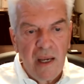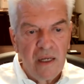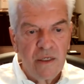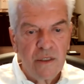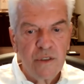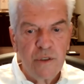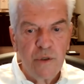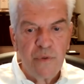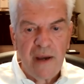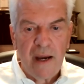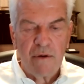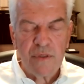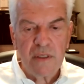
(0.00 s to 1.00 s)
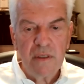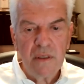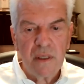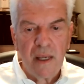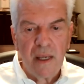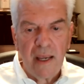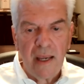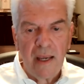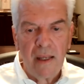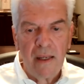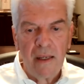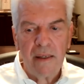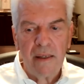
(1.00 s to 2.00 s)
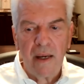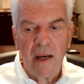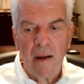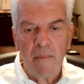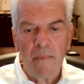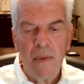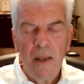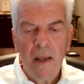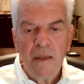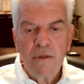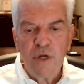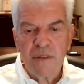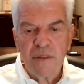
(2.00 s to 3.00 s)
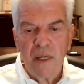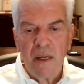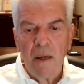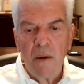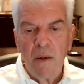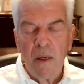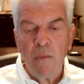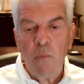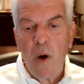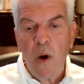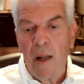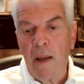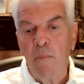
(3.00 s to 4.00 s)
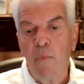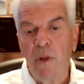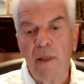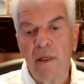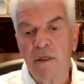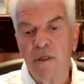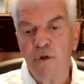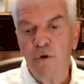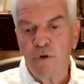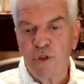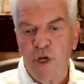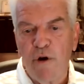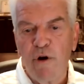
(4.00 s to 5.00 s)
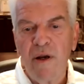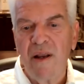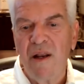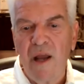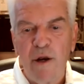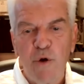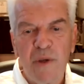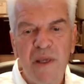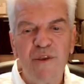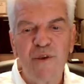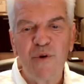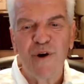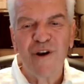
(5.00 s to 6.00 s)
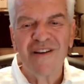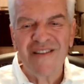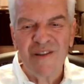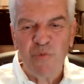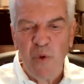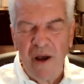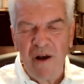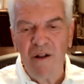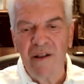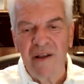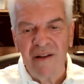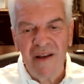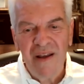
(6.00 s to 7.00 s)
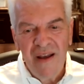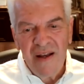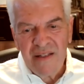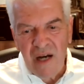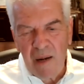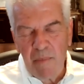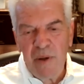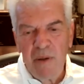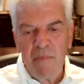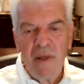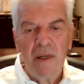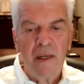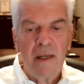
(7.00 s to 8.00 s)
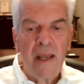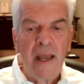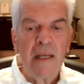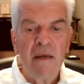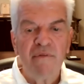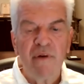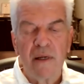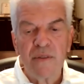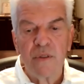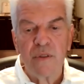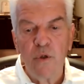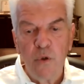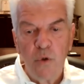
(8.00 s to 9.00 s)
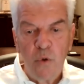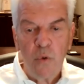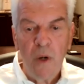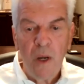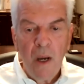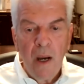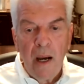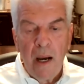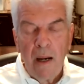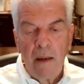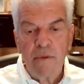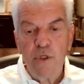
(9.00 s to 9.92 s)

in 2000, and um, just a, a, and while I'm willing to share it, and I know Keith York is as well, and Todd Pittman, and any of us who uh,